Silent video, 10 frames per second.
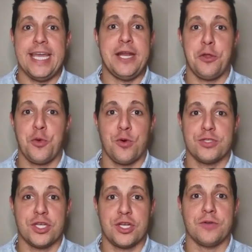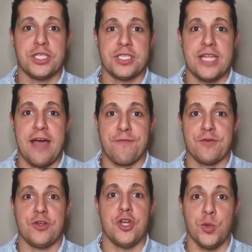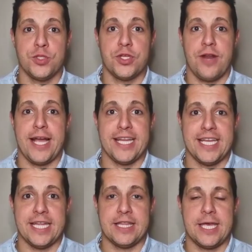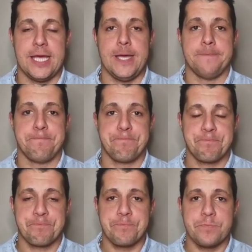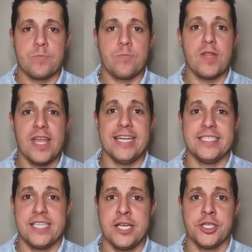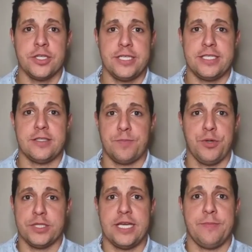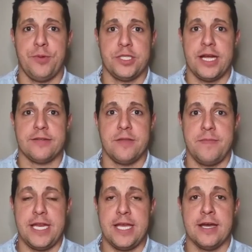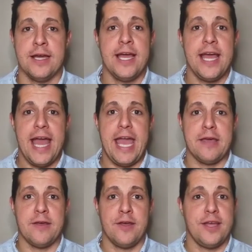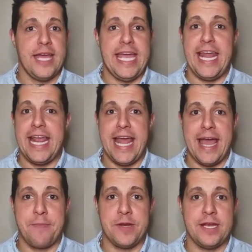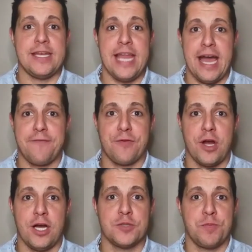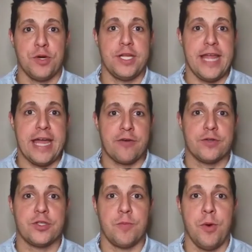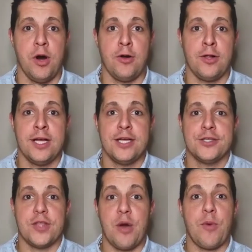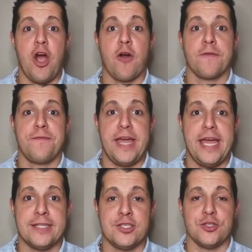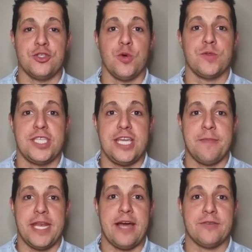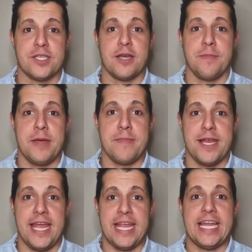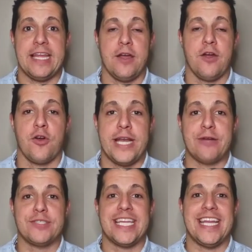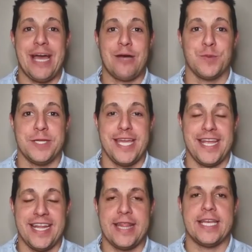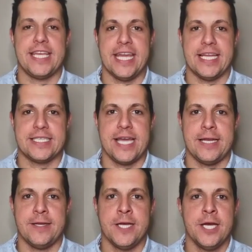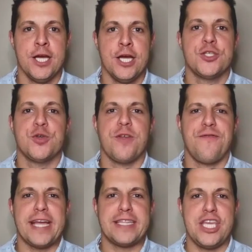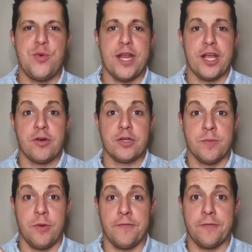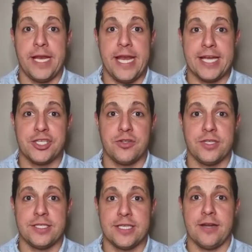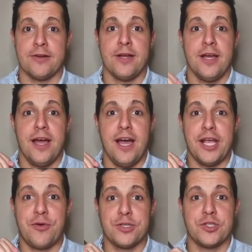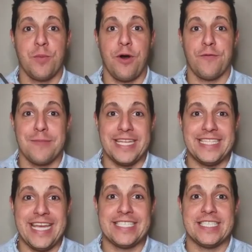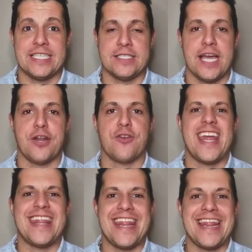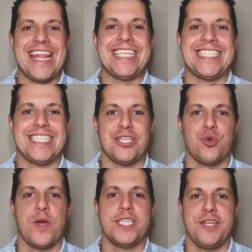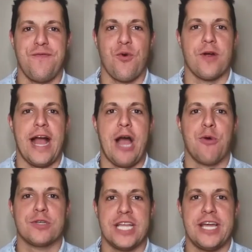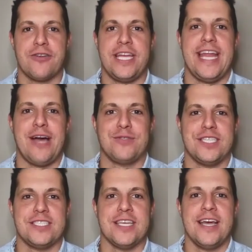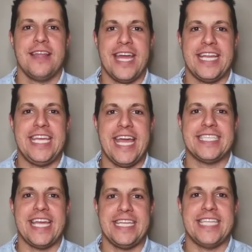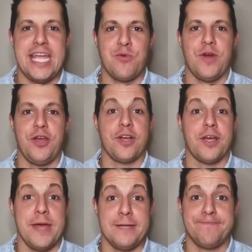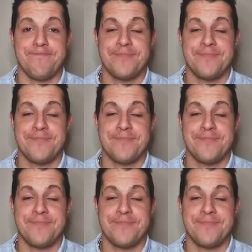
In other words, the coaching staff knows they're not going to get the kid and essentially puts it out to the media. Hey, it ain't happening. Not for us. Put in that crystal ball. So that way our fans don't see him announce a commitment and get it, or announce an announcement date and then get excited. So the fact that you had a crystal ball from a national insider, a crystal ball from a Texas insider, and then less than 24 hours later, he announces that he has a date when he'll commit.